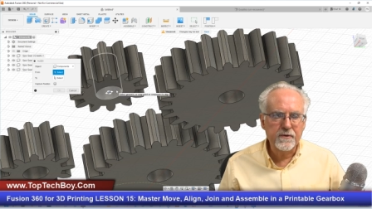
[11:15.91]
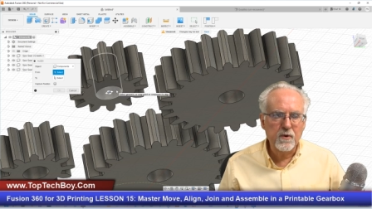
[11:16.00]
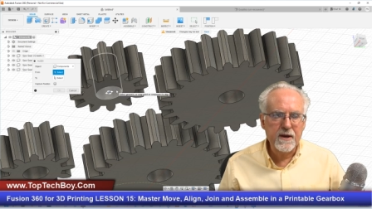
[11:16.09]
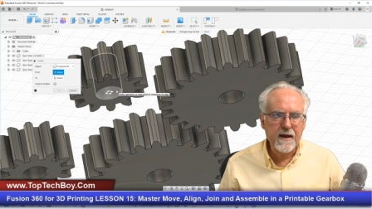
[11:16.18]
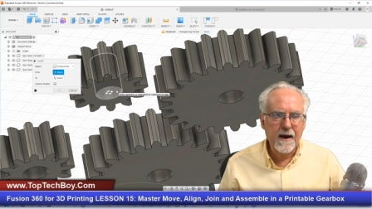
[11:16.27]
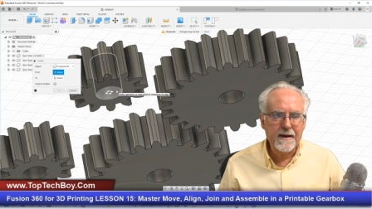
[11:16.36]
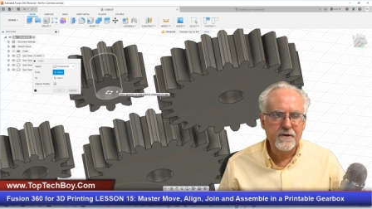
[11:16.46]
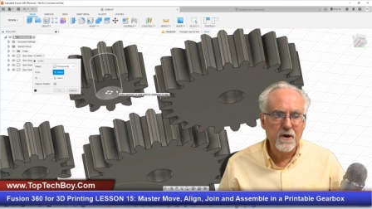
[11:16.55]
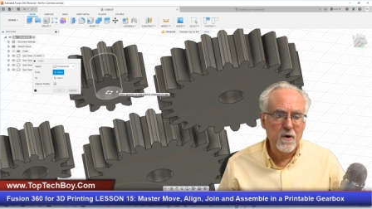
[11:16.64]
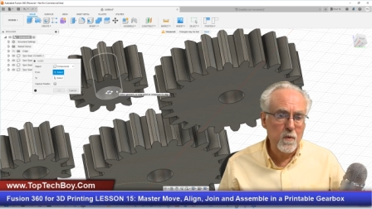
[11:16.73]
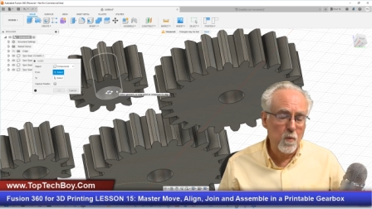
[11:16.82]
Now I
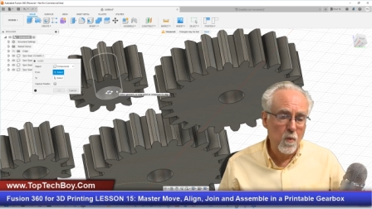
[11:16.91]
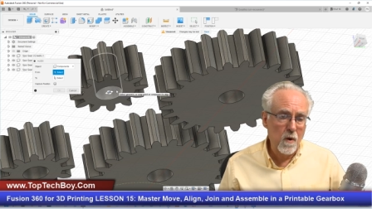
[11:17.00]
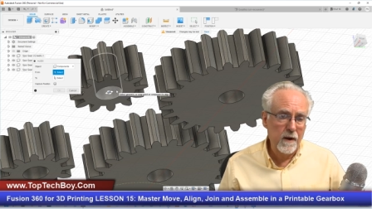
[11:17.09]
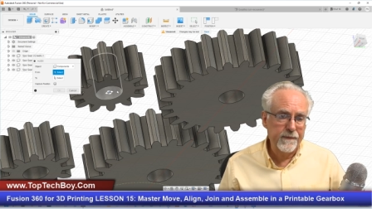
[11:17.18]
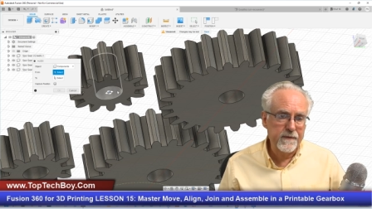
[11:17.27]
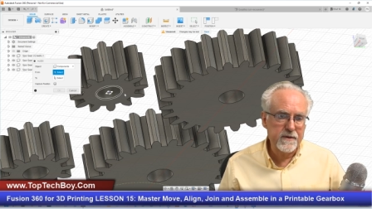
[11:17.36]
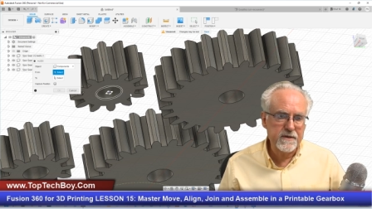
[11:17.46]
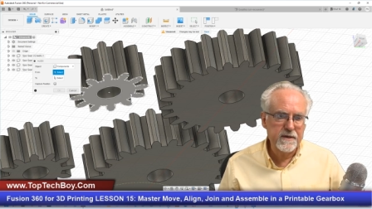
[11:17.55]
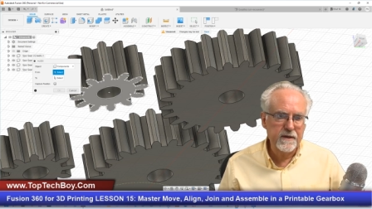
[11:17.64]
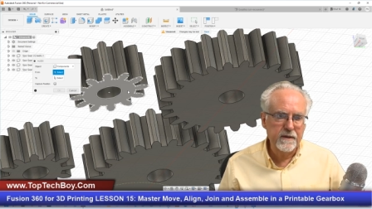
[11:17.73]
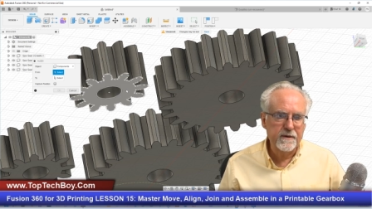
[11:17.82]
don't want the
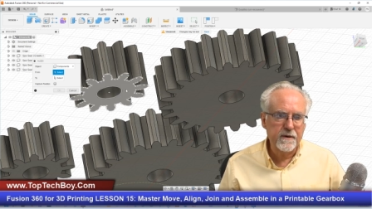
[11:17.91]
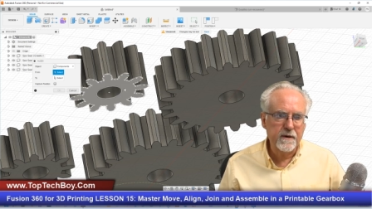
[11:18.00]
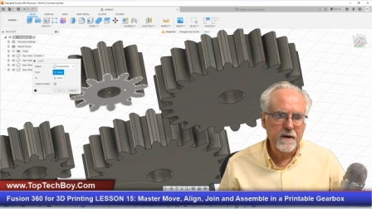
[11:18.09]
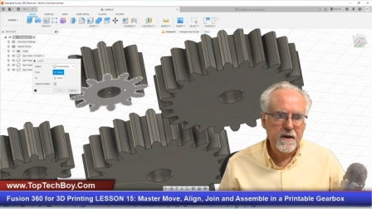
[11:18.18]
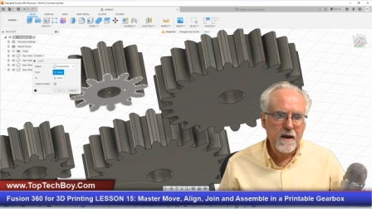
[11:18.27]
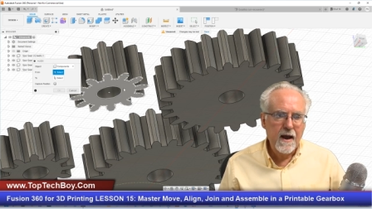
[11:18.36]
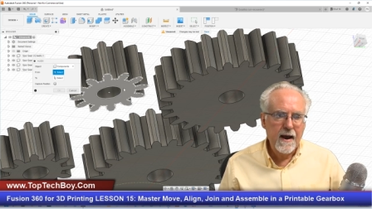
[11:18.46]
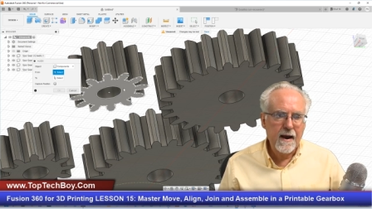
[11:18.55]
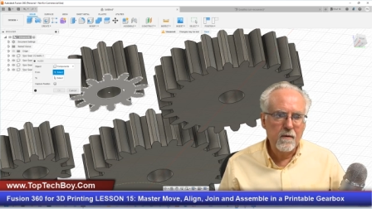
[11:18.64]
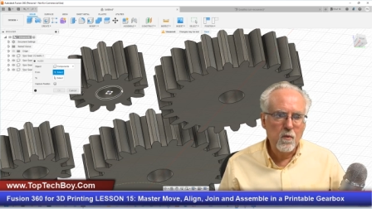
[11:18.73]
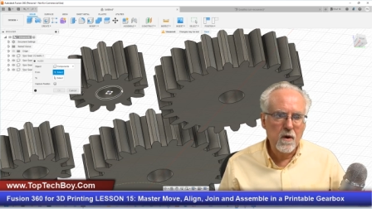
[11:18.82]
cylinder,
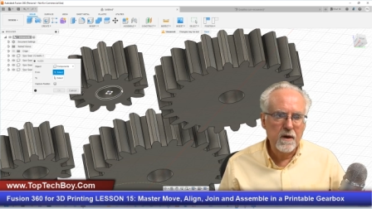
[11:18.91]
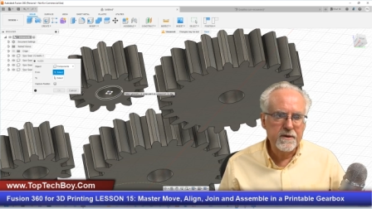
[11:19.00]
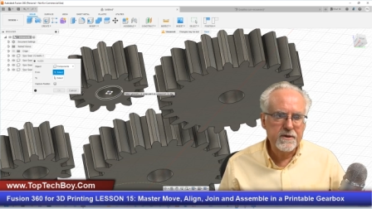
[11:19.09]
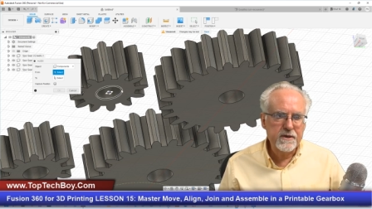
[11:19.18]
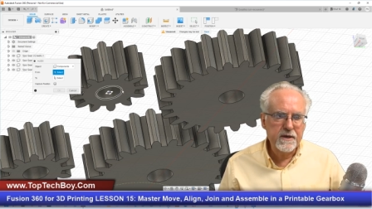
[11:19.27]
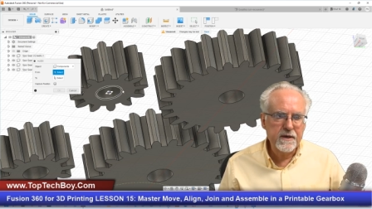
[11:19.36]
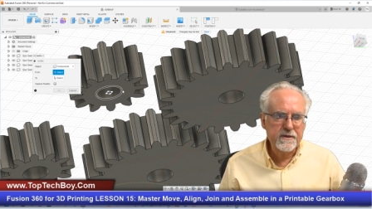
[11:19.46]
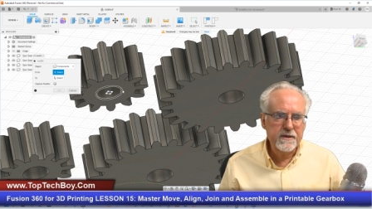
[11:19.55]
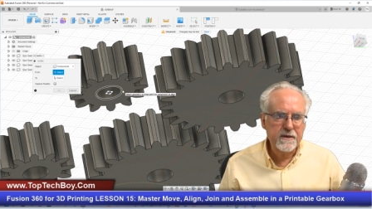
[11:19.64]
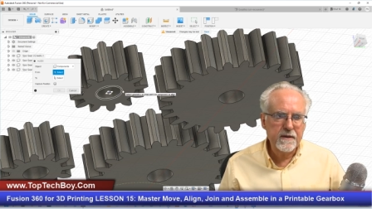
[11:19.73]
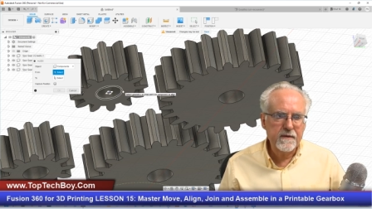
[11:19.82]
I want
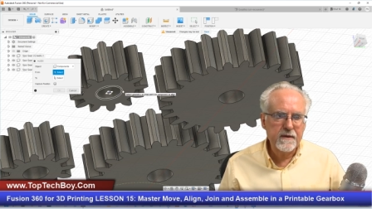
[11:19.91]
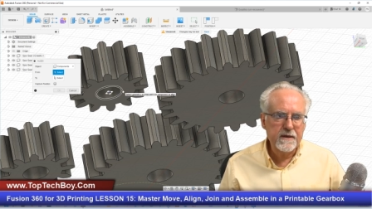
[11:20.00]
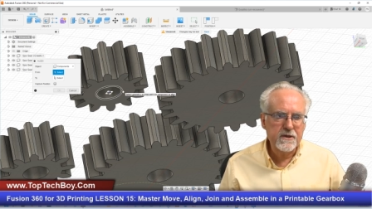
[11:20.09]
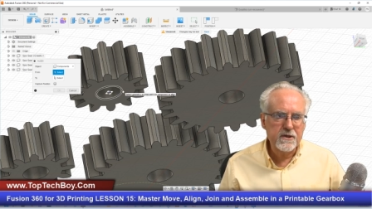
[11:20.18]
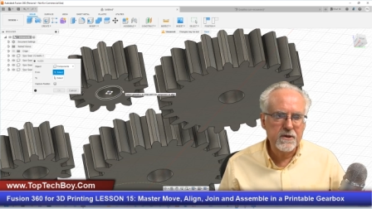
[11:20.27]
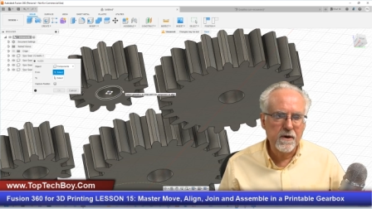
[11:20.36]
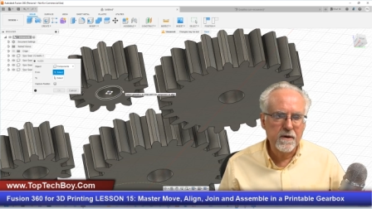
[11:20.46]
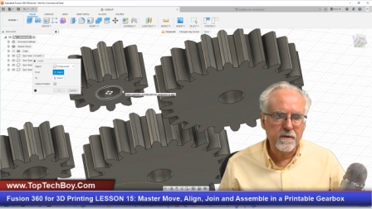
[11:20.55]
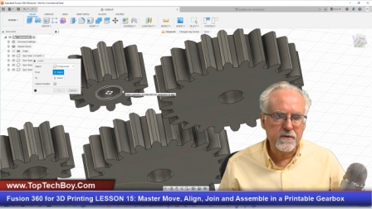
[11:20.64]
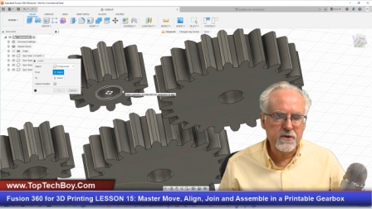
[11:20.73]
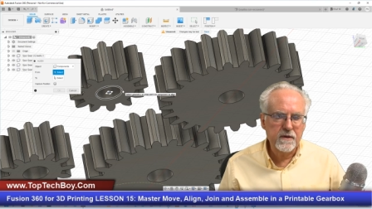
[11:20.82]
just the
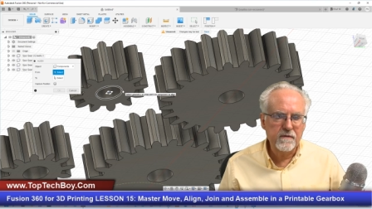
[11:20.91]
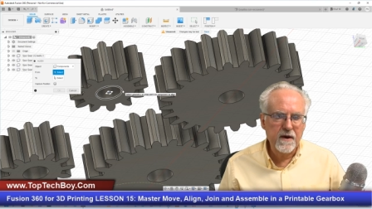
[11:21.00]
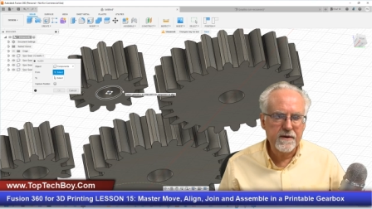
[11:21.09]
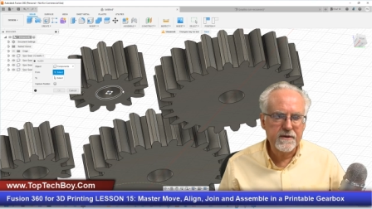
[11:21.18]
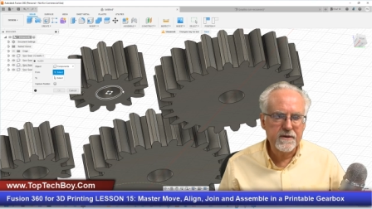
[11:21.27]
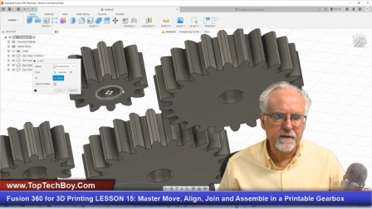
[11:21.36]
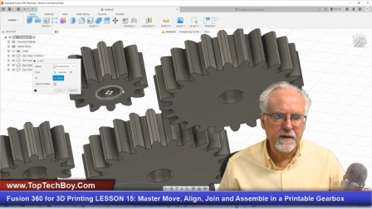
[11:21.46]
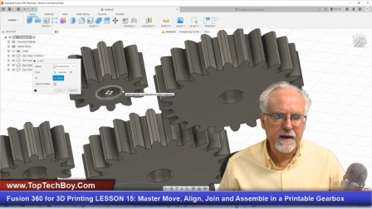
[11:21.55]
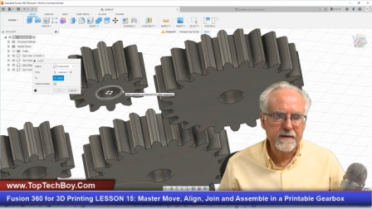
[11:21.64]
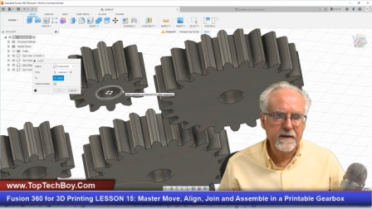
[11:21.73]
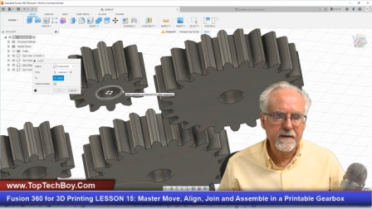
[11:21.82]
circle. So you've got to
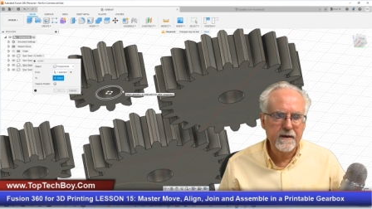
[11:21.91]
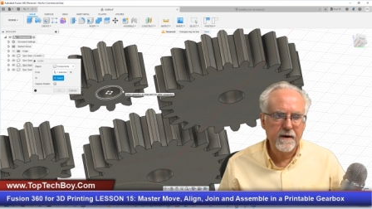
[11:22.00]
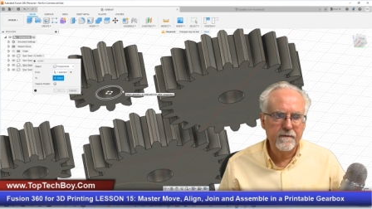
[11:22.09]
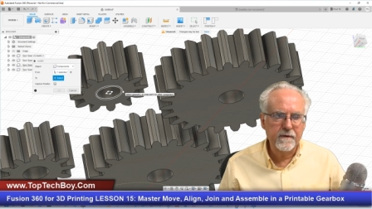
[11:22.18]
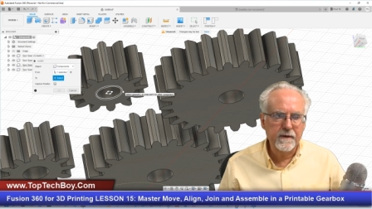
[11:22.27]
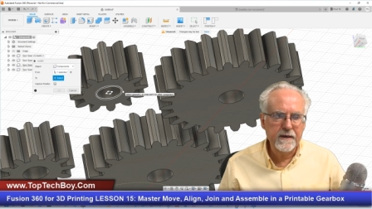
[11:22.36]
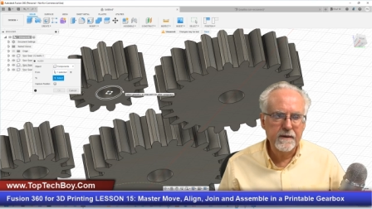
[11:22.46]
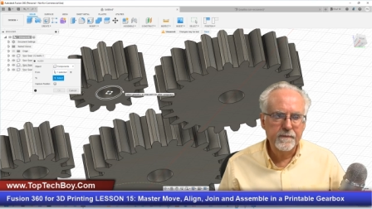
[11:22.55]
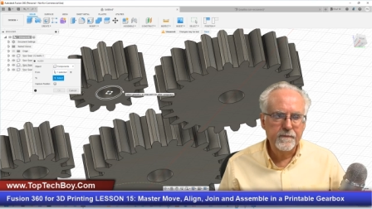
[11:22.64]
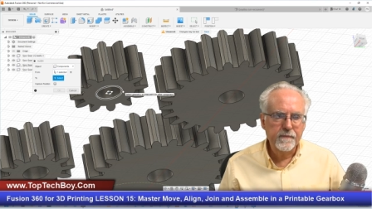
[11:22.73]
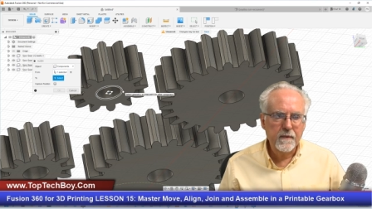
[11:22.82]
select it carefully,
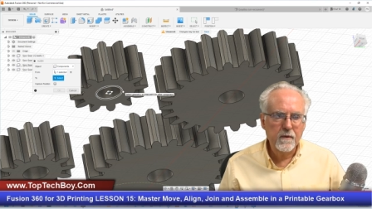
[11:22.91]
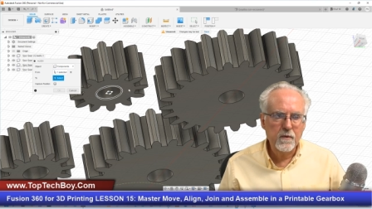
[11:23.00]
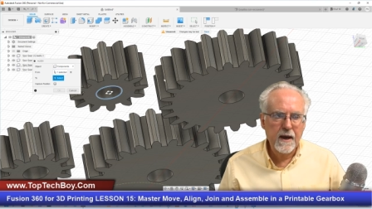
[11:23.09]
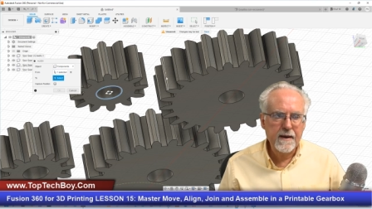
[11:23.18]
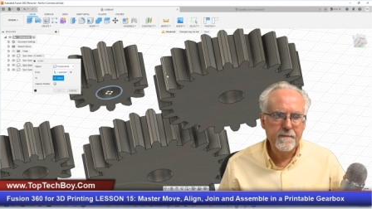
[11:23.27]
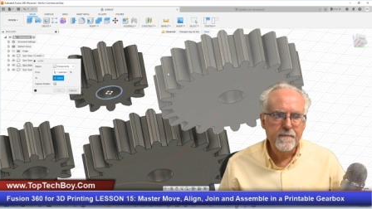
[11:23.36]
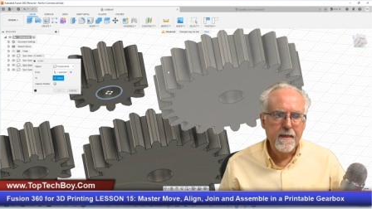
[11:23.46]
okay?